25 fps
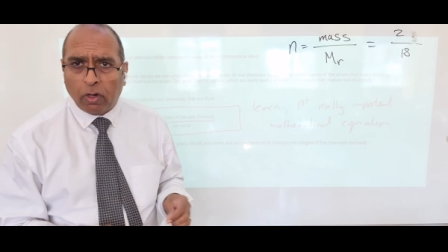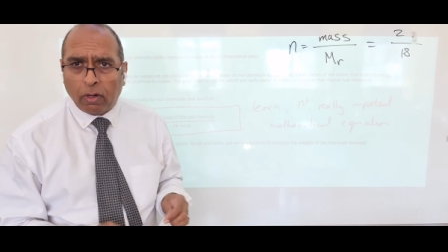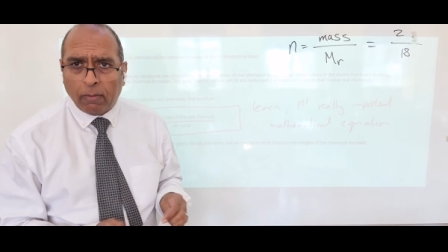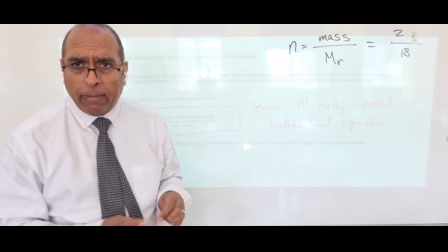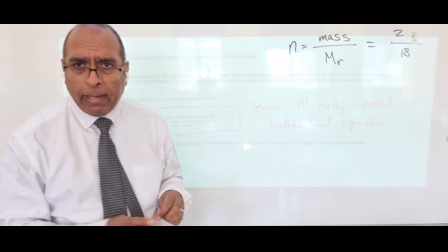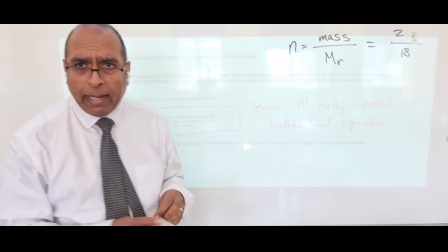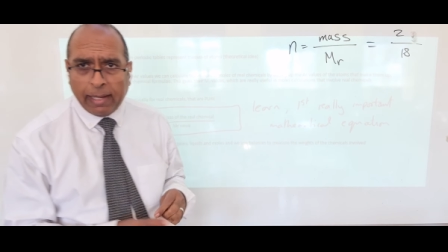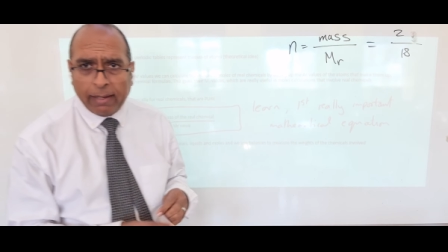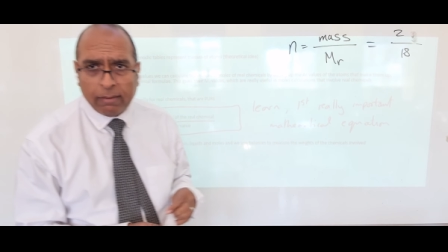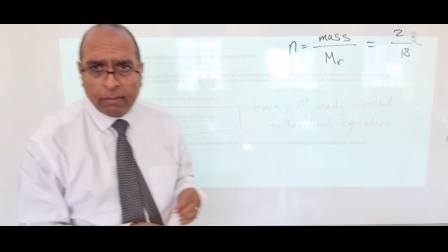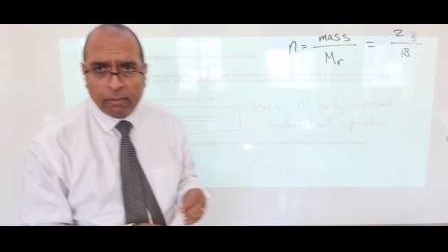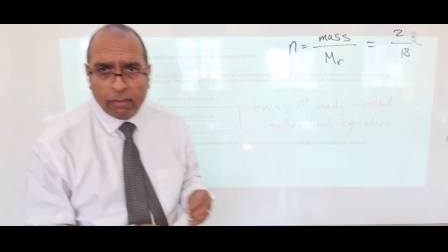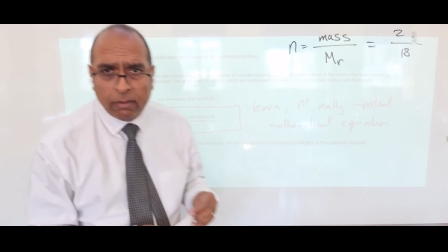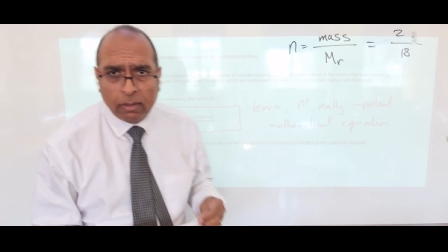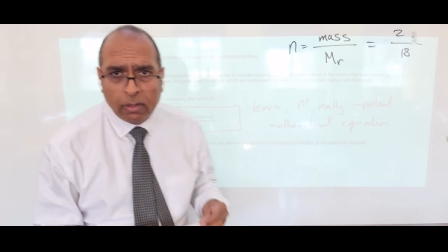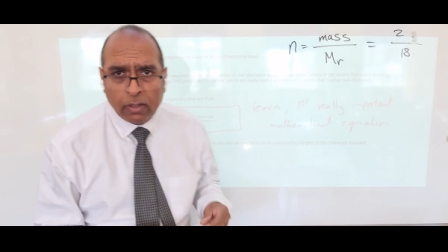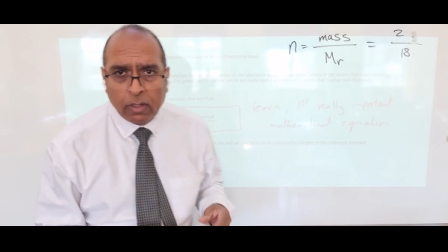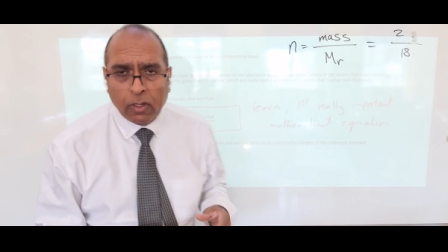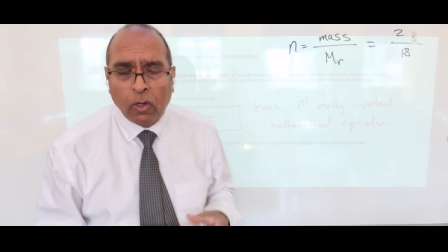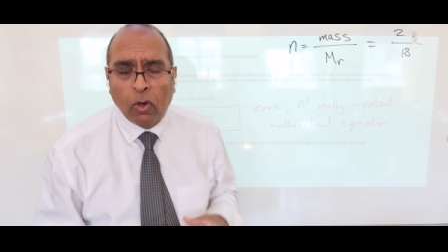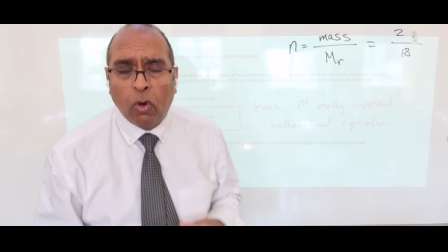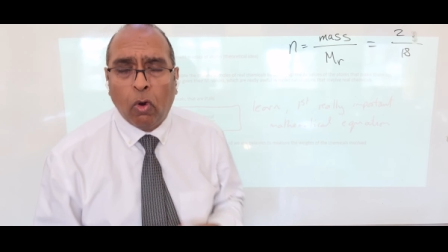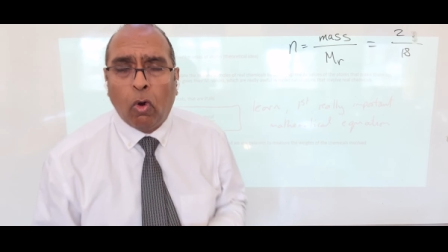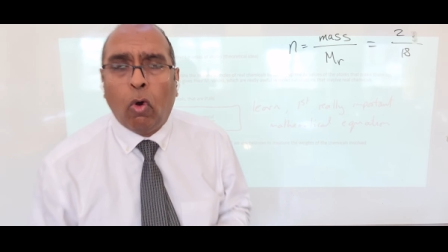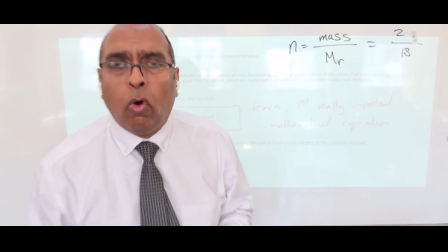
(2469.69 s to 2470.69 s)

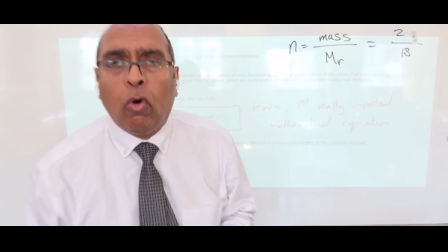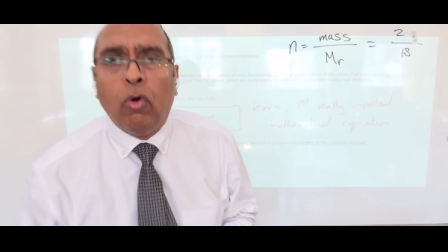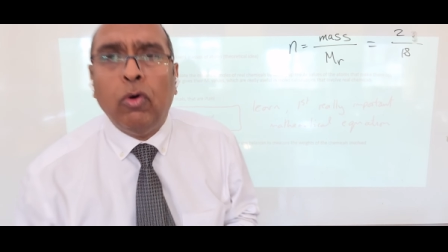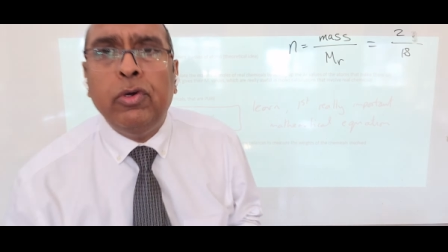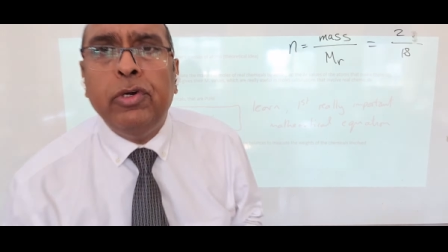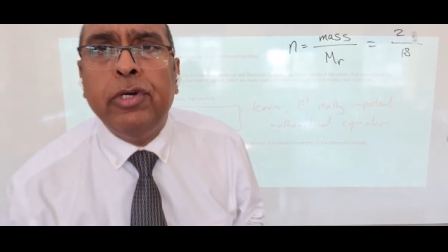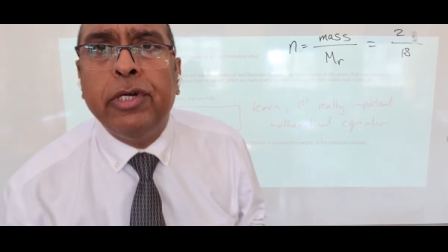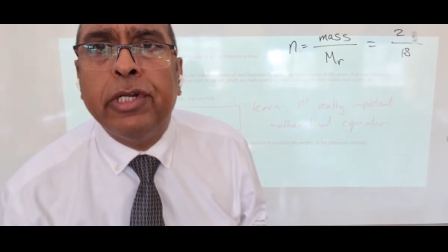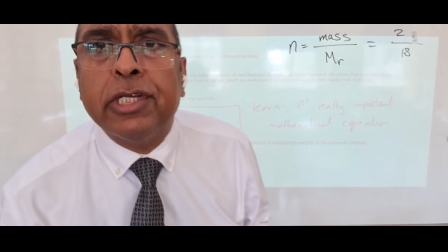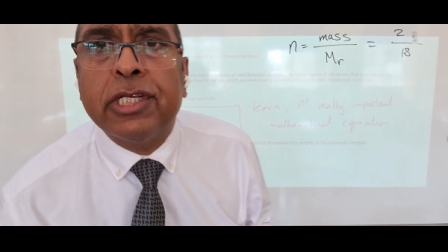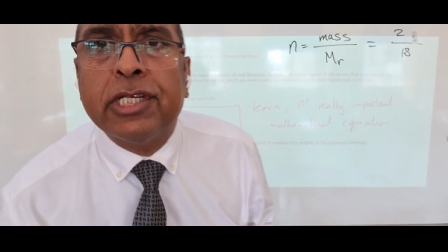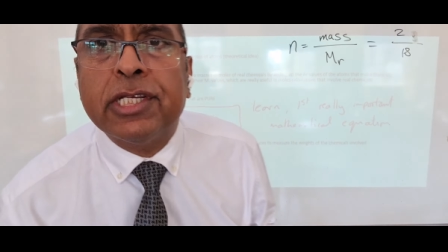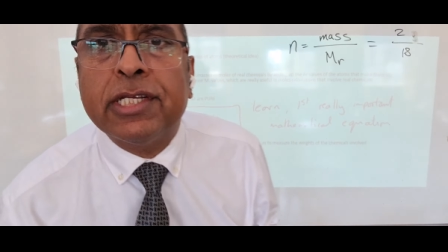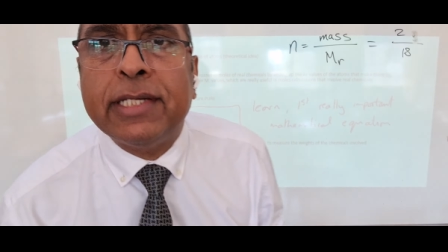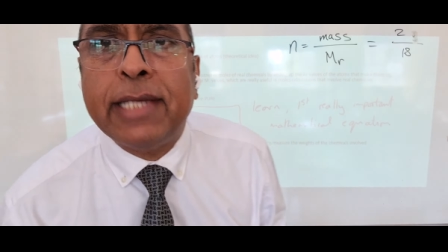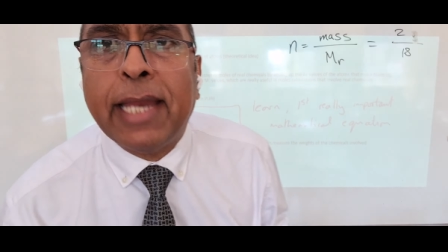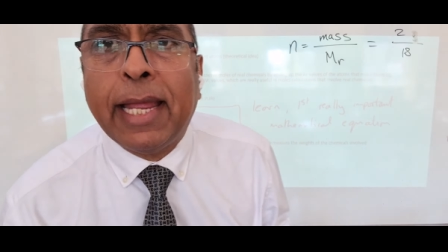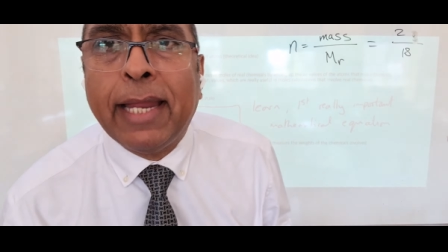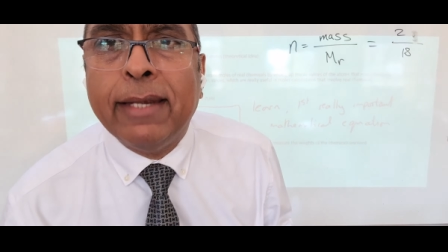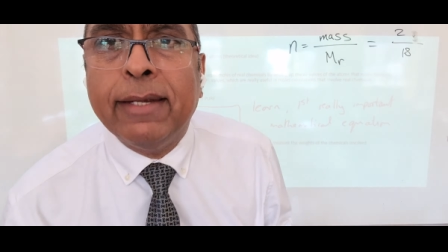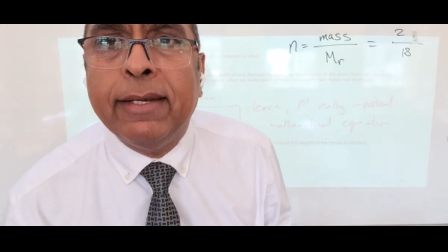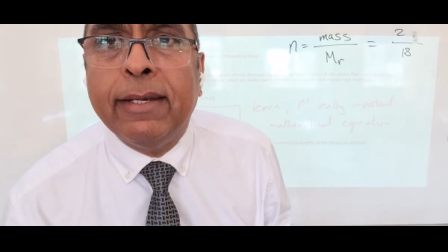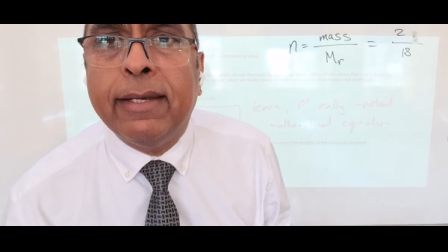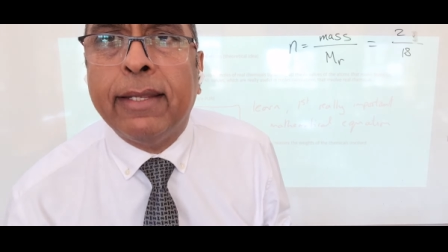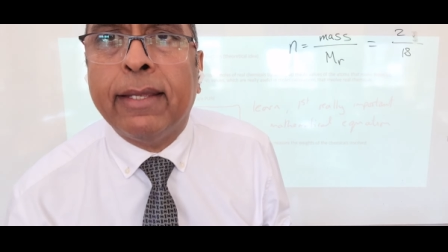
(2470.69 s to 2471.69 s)
about
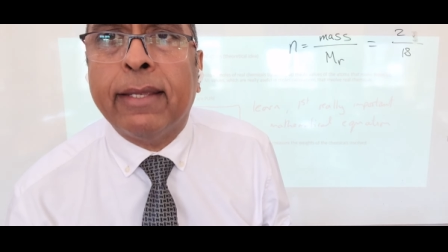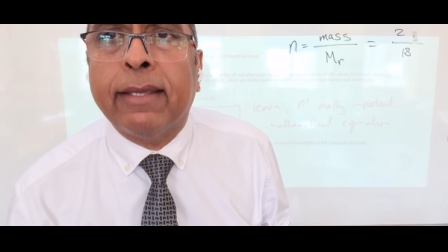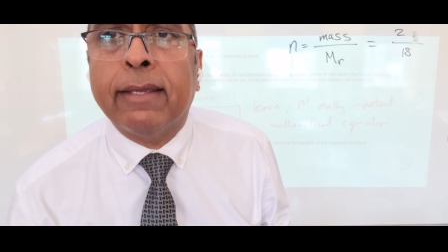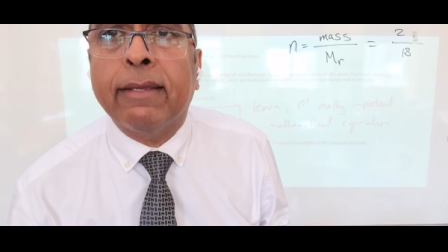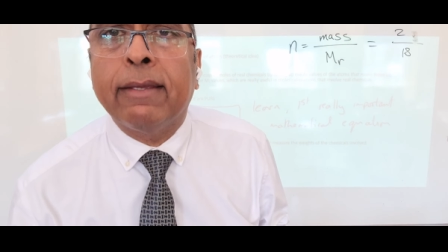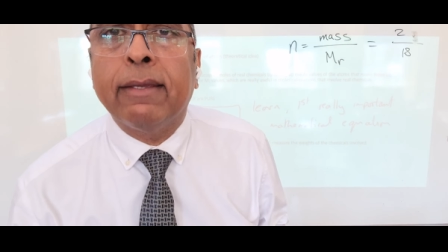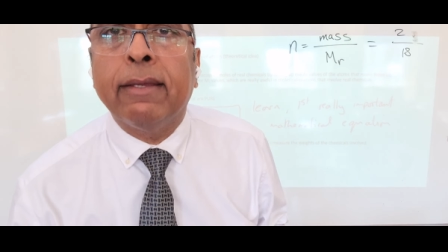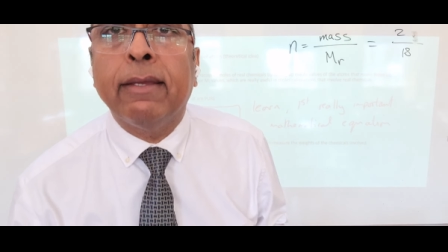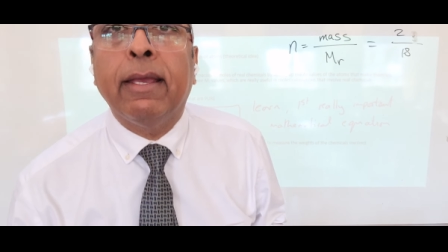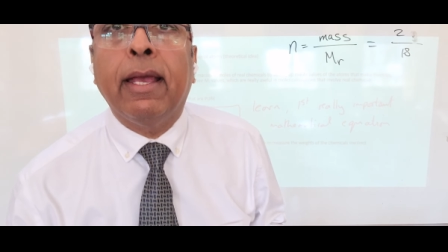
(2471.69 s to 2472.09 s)
understanding,